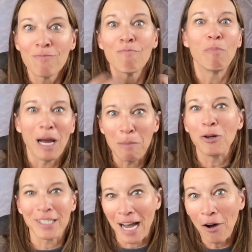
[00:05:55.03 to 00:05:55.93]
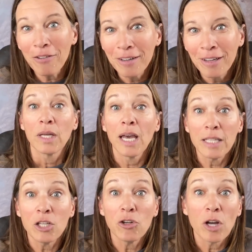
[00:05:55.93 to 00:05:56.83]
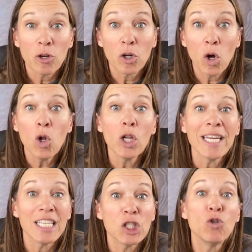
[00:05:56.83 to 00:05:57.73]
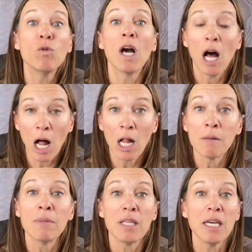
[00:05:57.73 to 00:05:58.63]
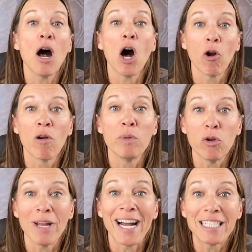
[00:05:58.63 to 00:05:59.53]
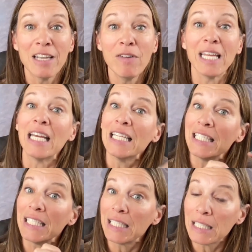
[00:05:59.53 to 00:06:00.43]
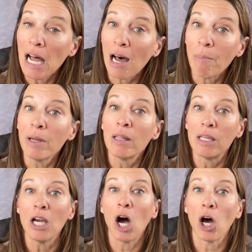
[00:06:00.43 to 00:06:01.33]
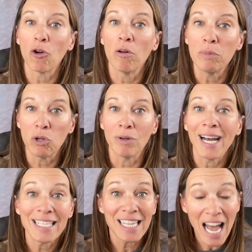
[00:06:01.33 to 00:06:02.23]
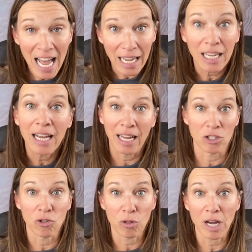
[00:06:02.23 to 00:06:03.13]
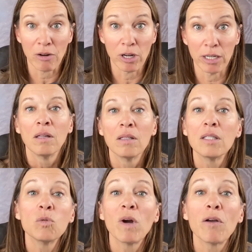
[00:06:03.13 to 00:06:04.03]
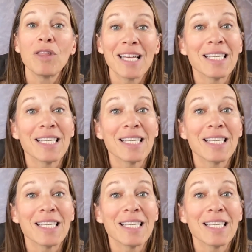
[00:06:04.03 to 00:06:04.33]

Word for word: body puts out. And then your other goal is to calm the autoimmune activity. Stop the autoimmune attack against your thyroid. This is where things